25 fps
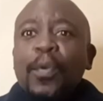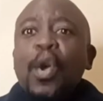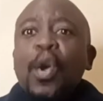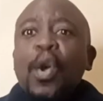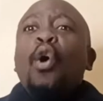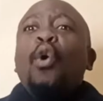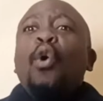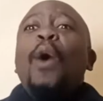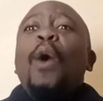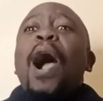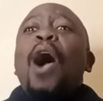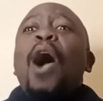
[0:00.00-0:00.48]

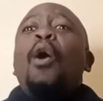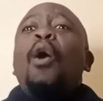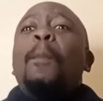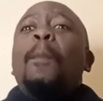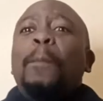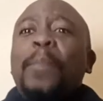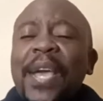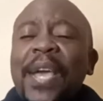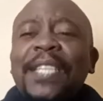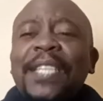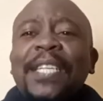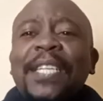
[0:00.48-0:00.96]
who are
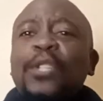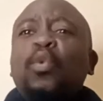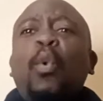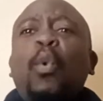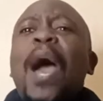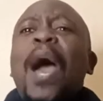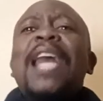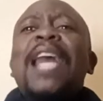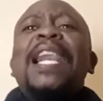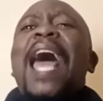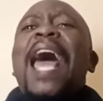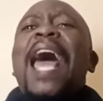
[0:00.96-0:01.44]
obedient
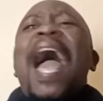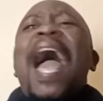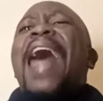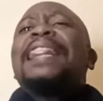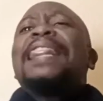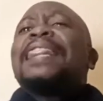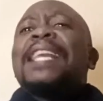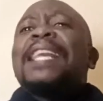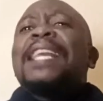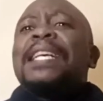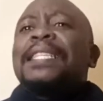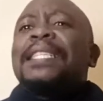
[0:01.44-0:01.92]
while
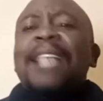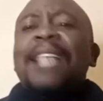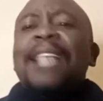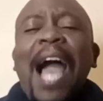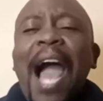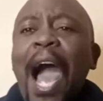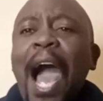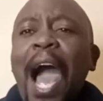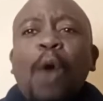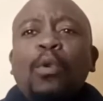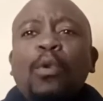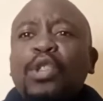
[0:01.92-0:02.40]
others are
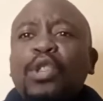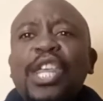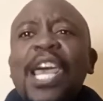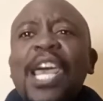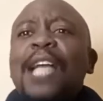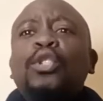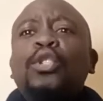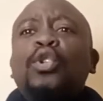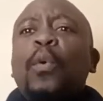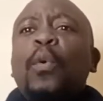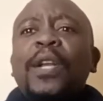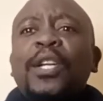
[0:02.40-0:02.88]
out there
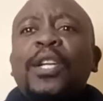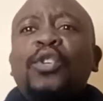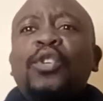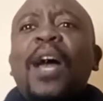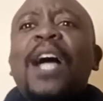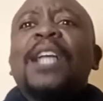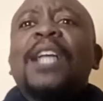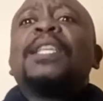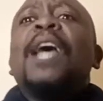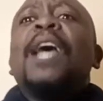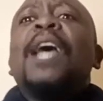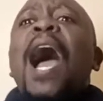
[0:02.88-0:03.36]
doing
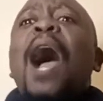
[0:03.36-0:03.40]
drugs.